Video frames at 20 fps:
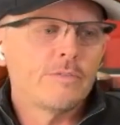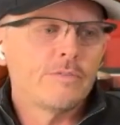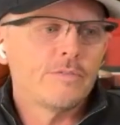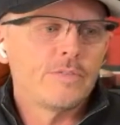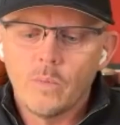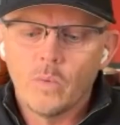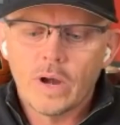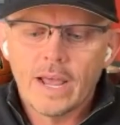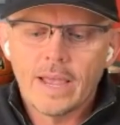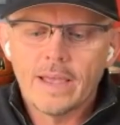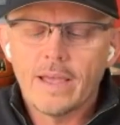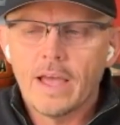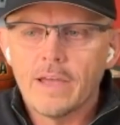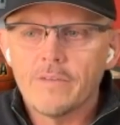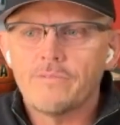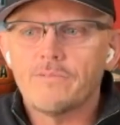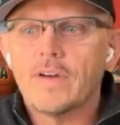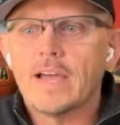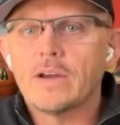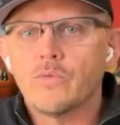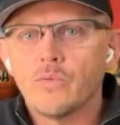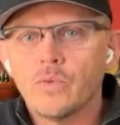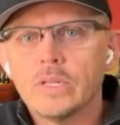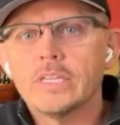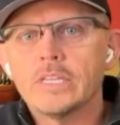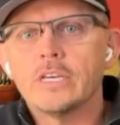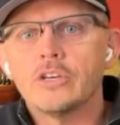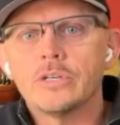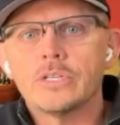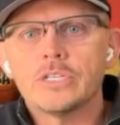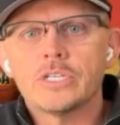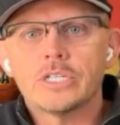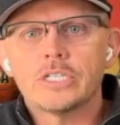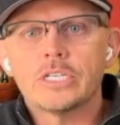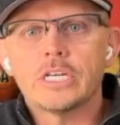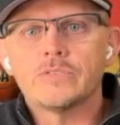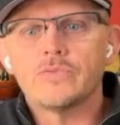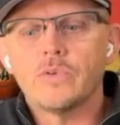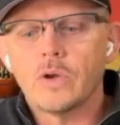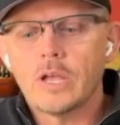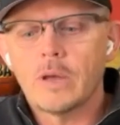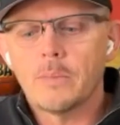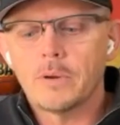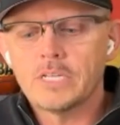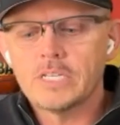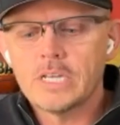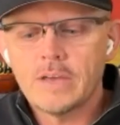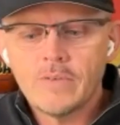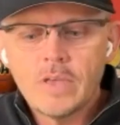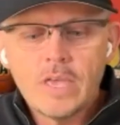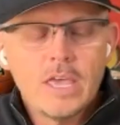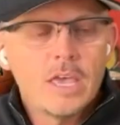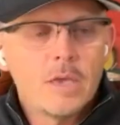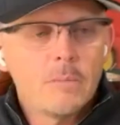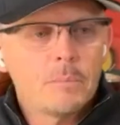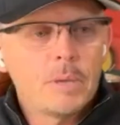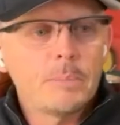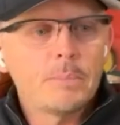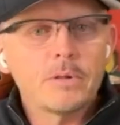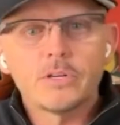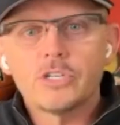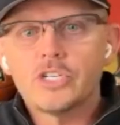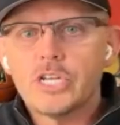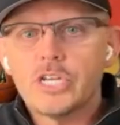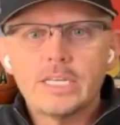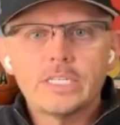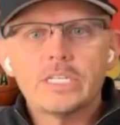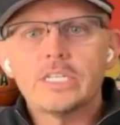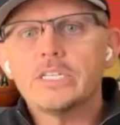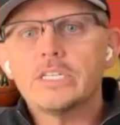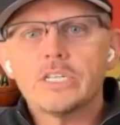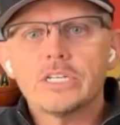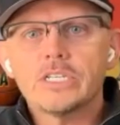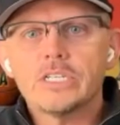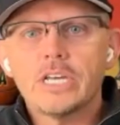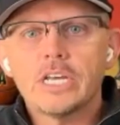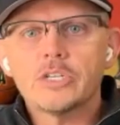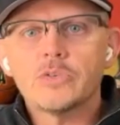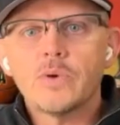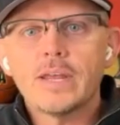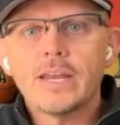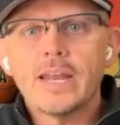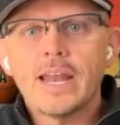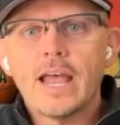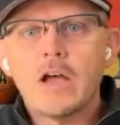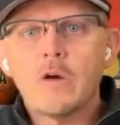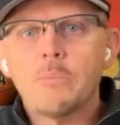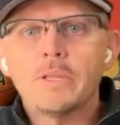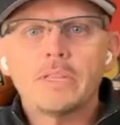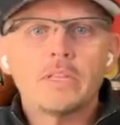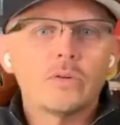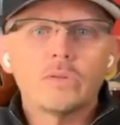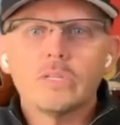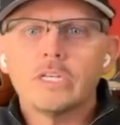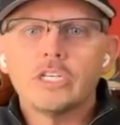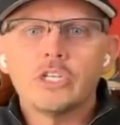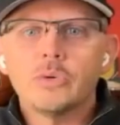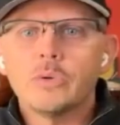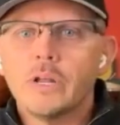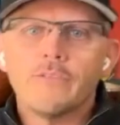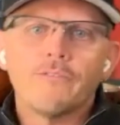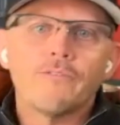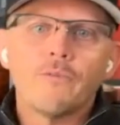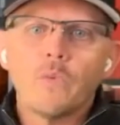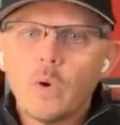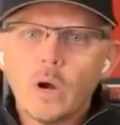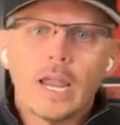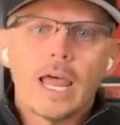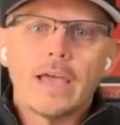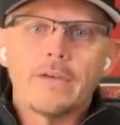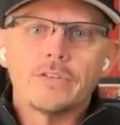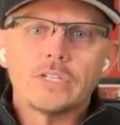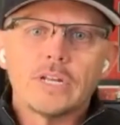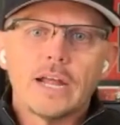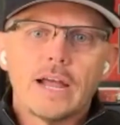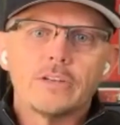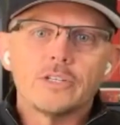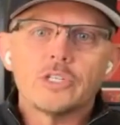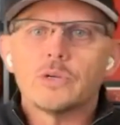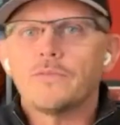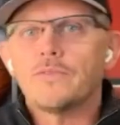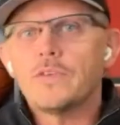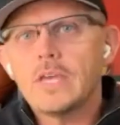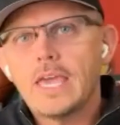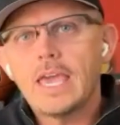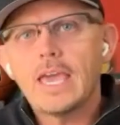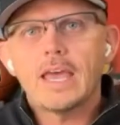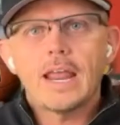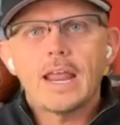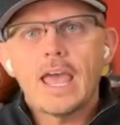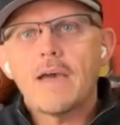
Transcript: of what I find really good, successful companies have. People are chasing success right now, but they're only doing it for lifestyle. So if you can't